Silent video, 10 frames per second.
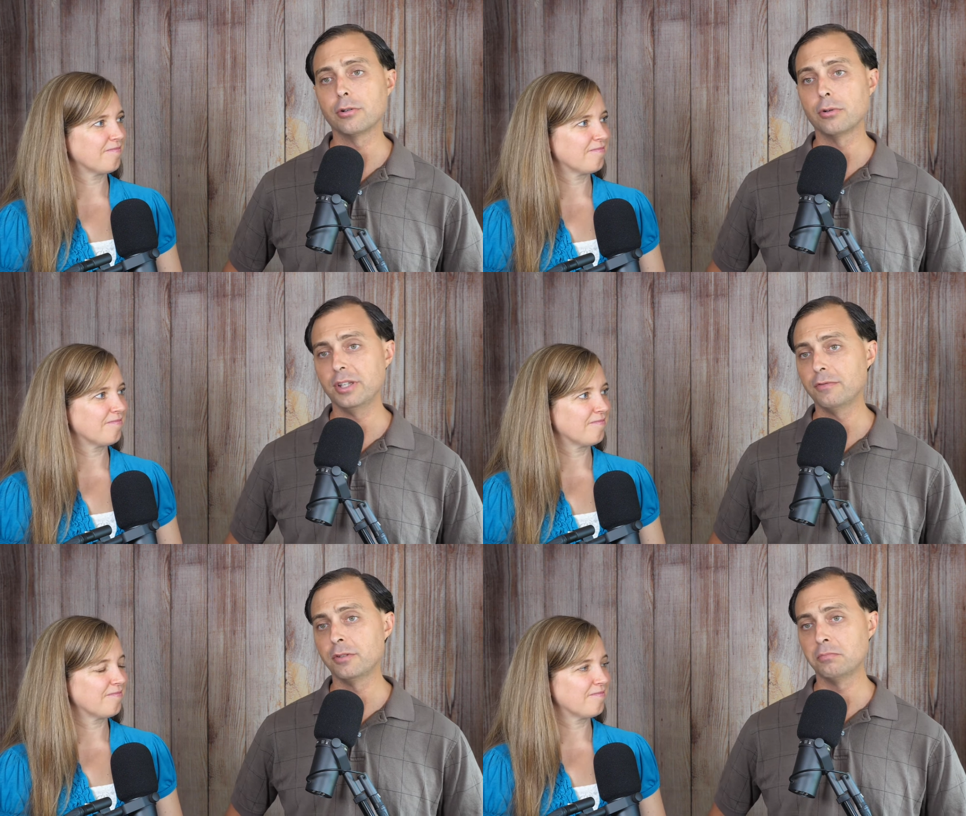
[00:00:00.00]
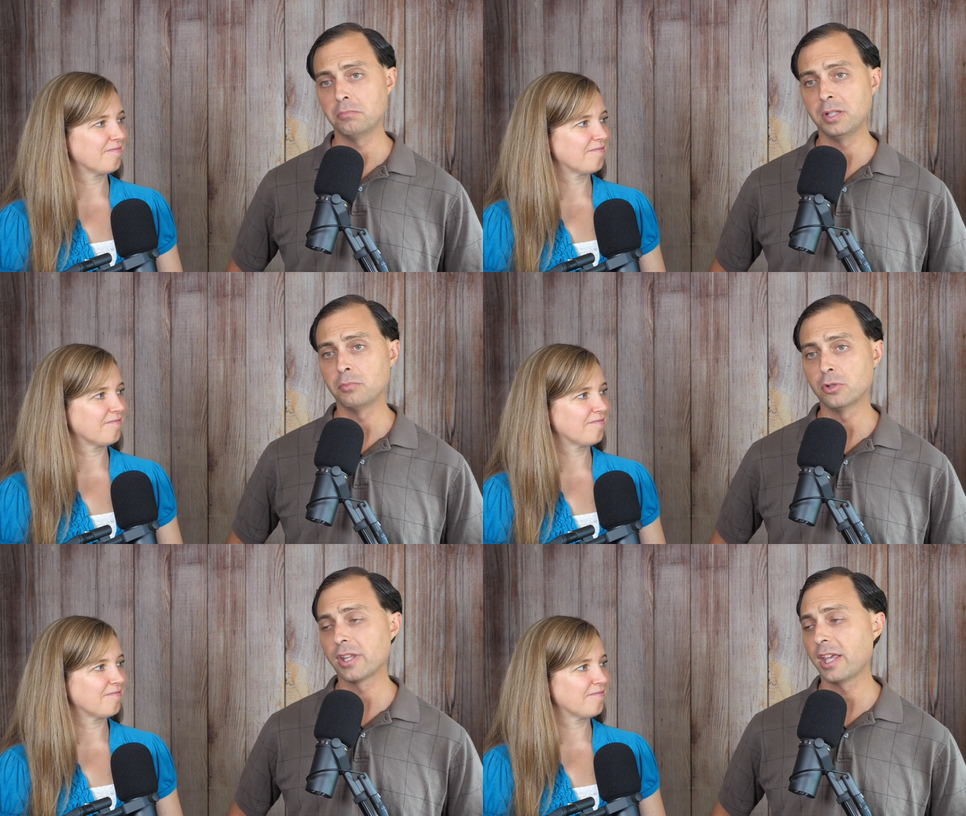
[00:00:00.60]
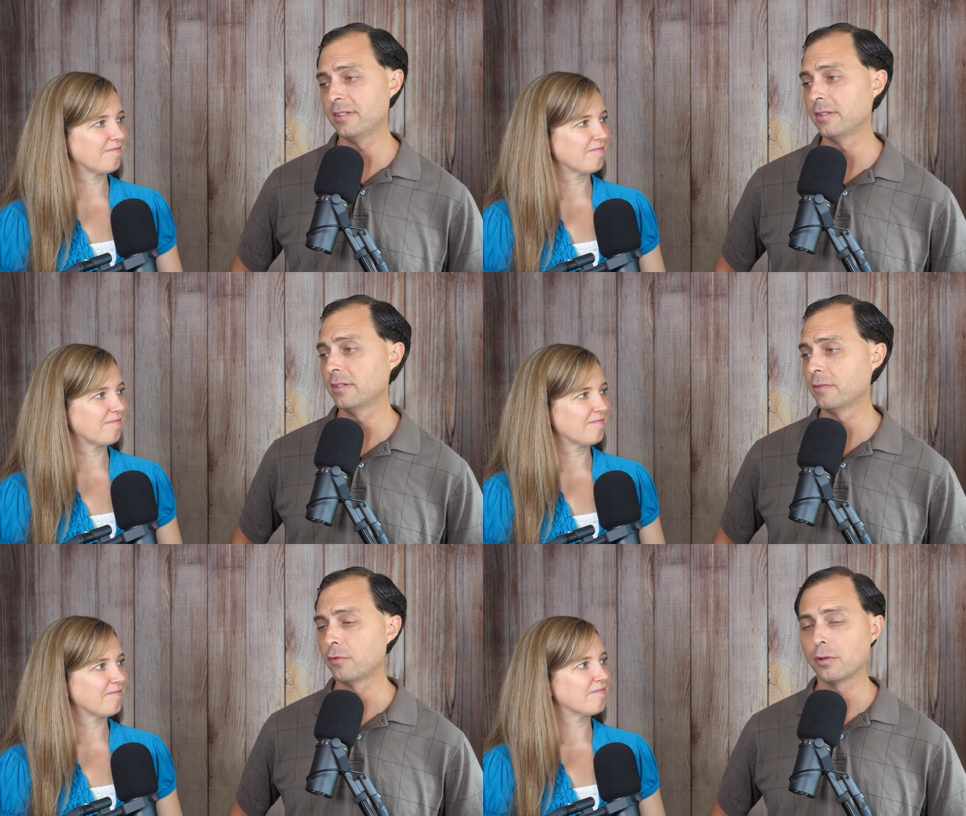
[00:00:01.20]
Speaker 1: or even in most
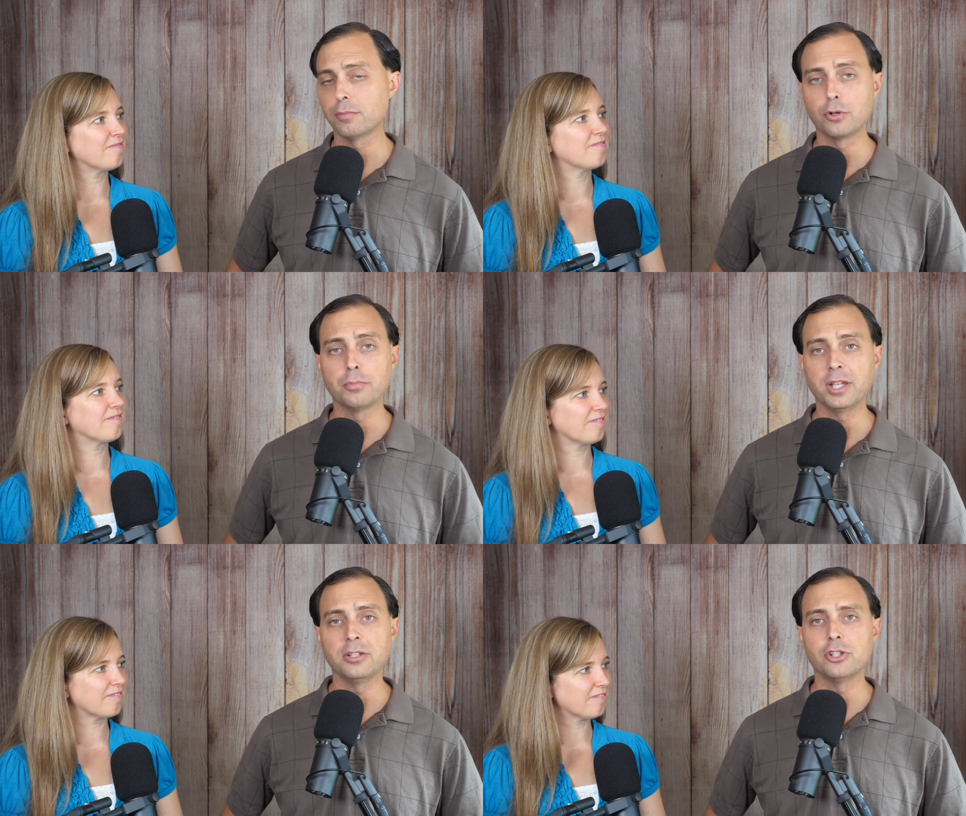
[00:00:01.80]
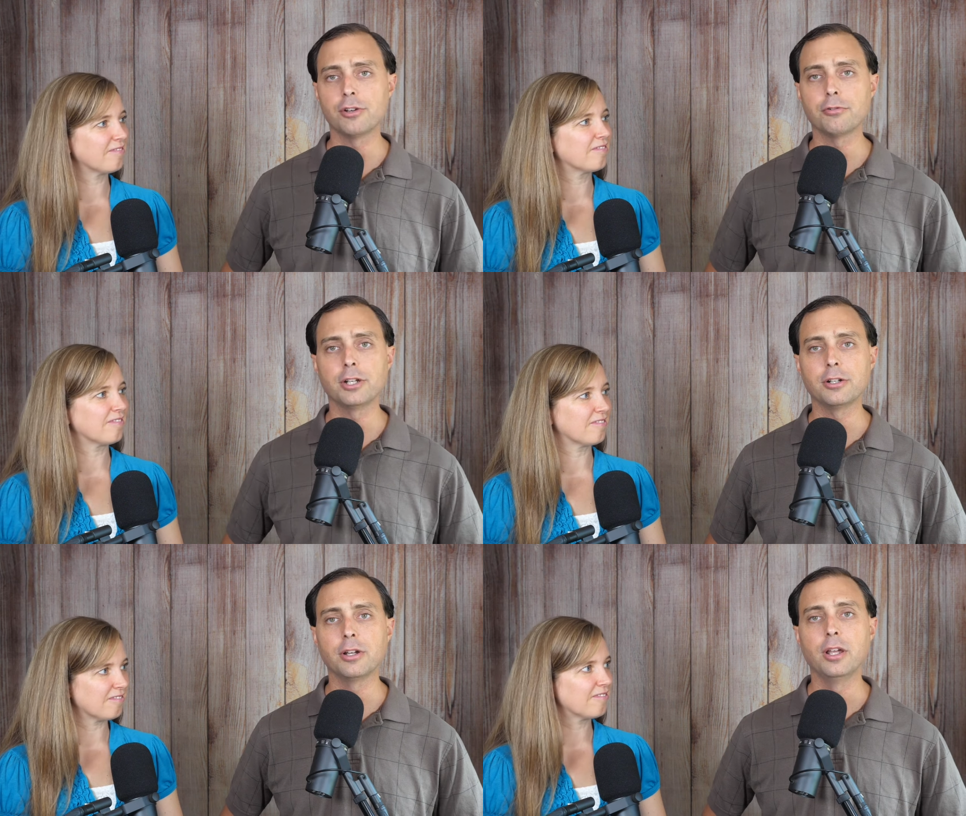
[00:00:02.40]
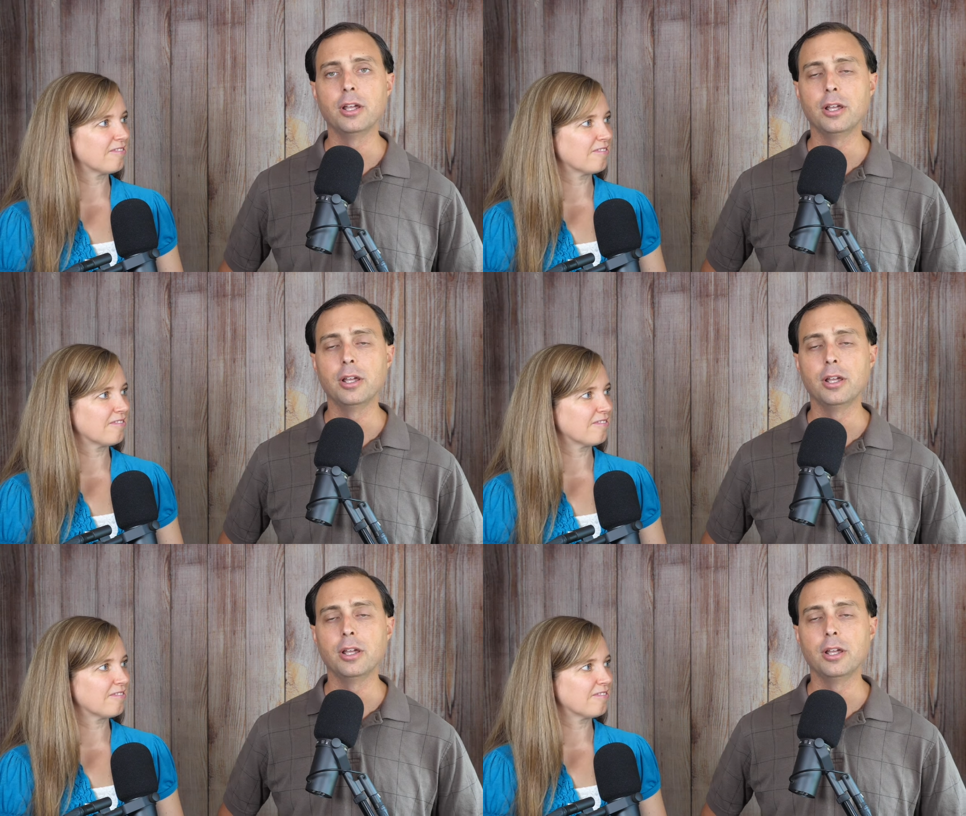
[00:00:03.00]
cases for a propane generator.